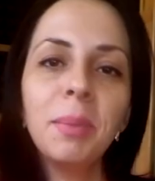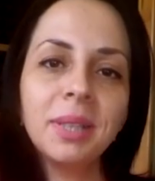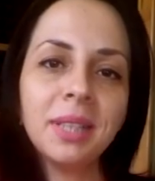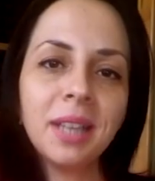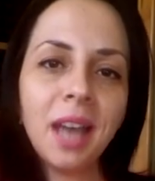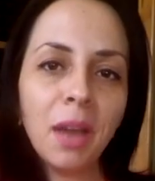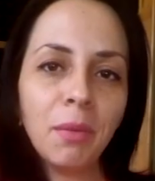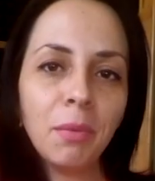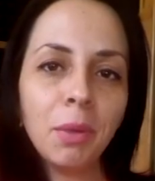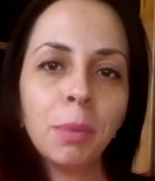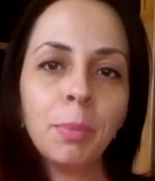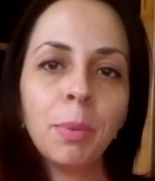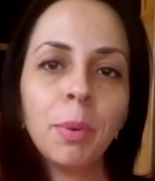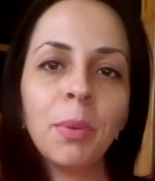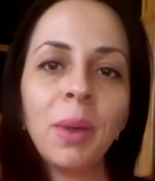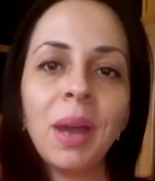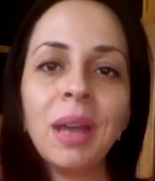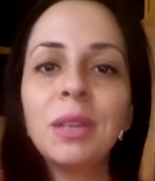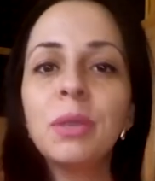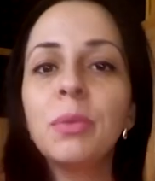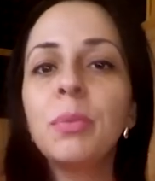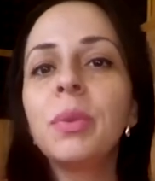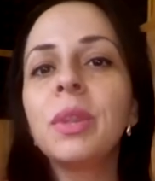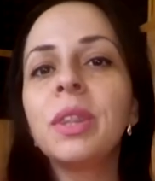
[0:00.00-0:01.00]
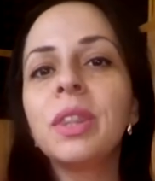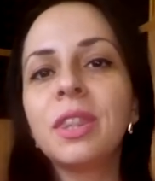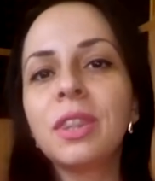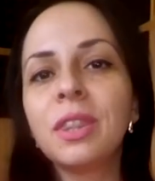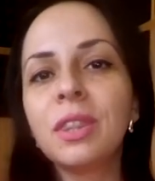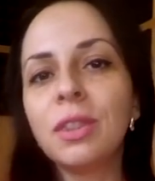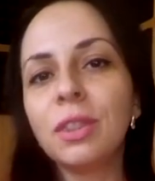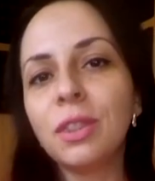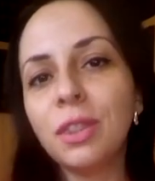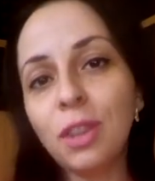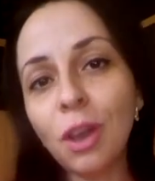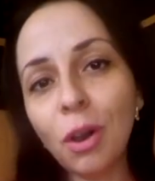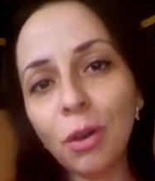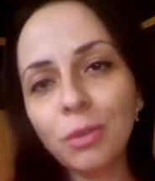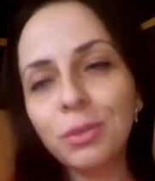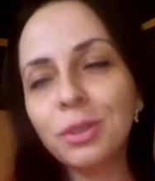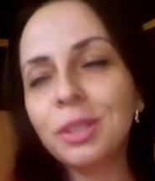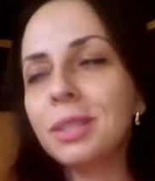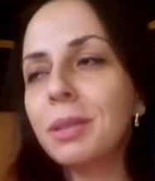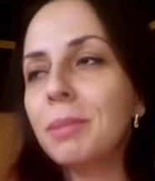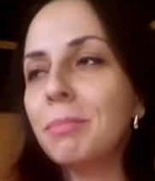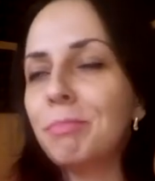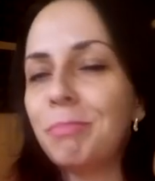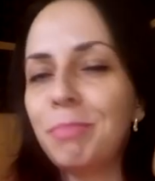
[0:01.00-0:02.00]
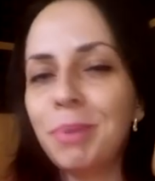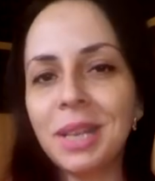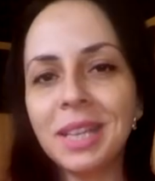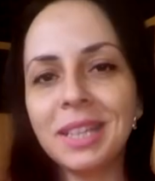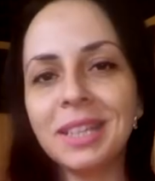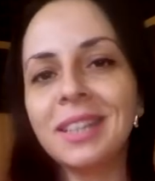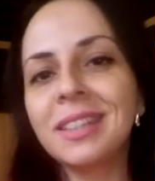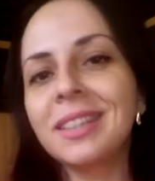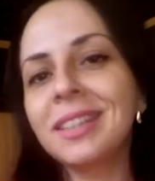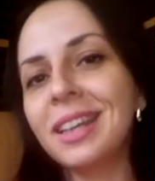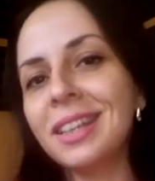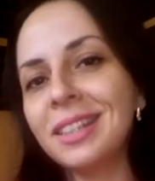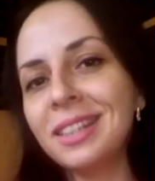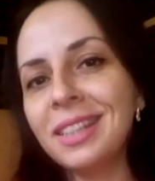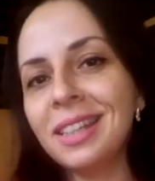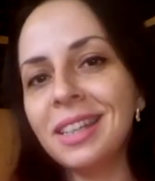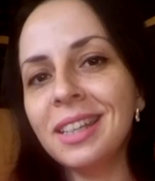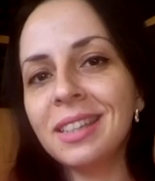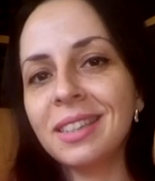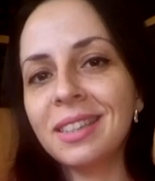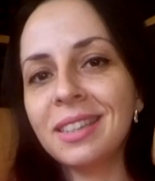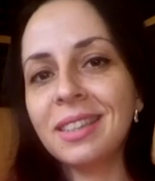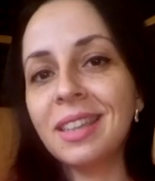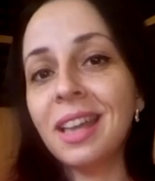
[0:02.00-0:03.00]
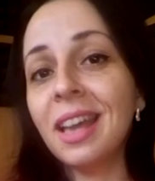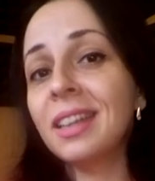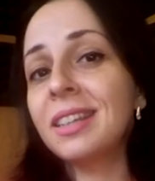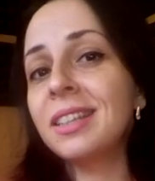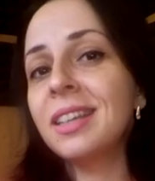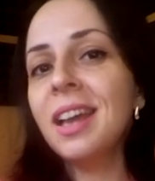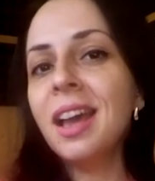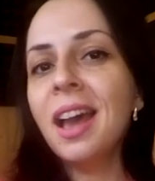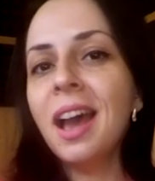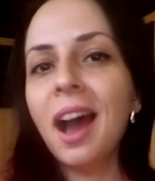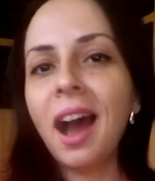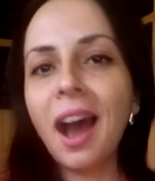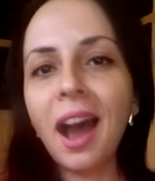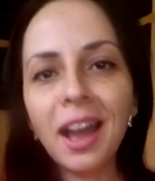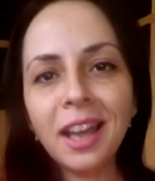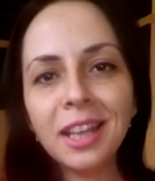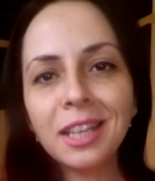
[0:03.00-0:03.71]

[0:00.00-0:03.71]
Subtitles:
but I will provide you with those business ideas that